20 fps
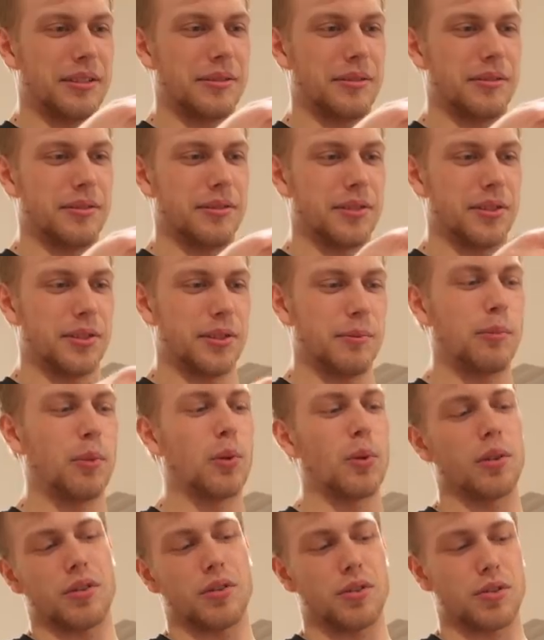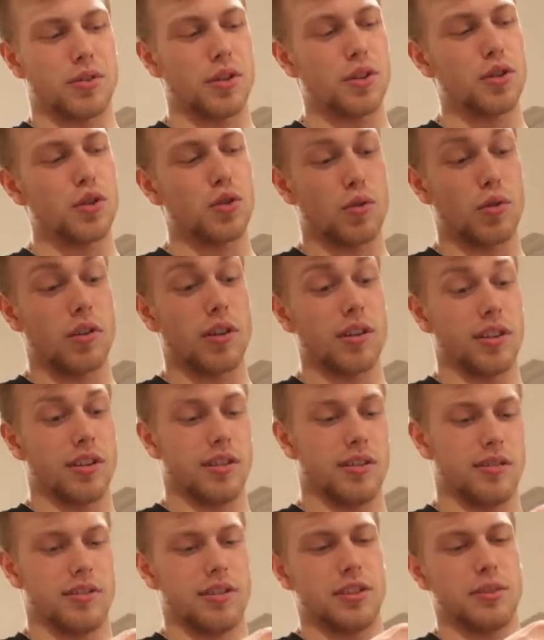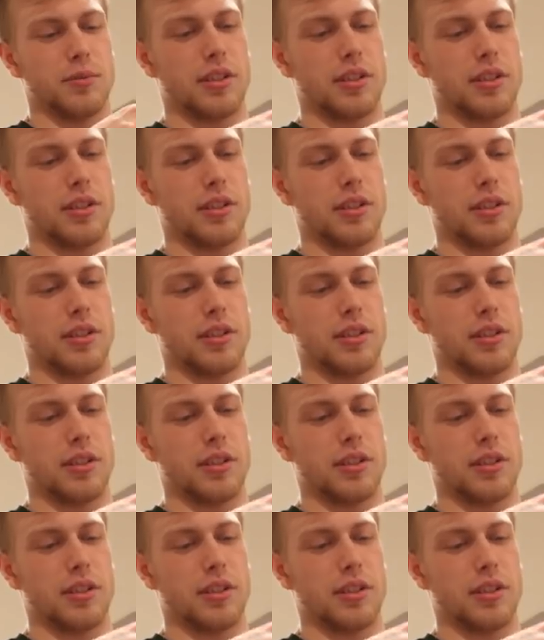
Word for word: Cool sport trunk. Yeah.